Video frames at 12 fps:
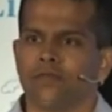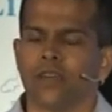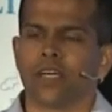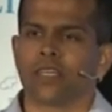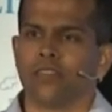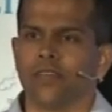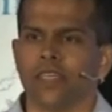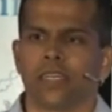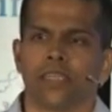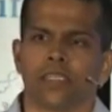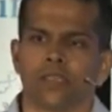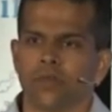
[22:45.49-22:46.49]
I'm working the
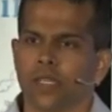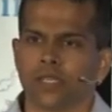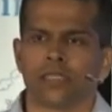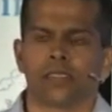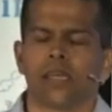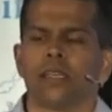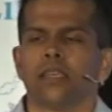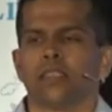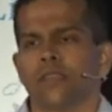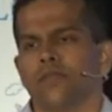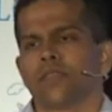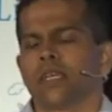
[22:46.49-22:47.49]
weekends, I'm working the Sundays
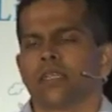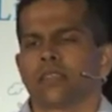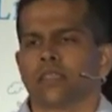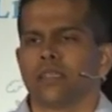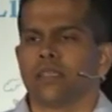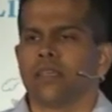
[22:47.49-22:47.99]
and everything else.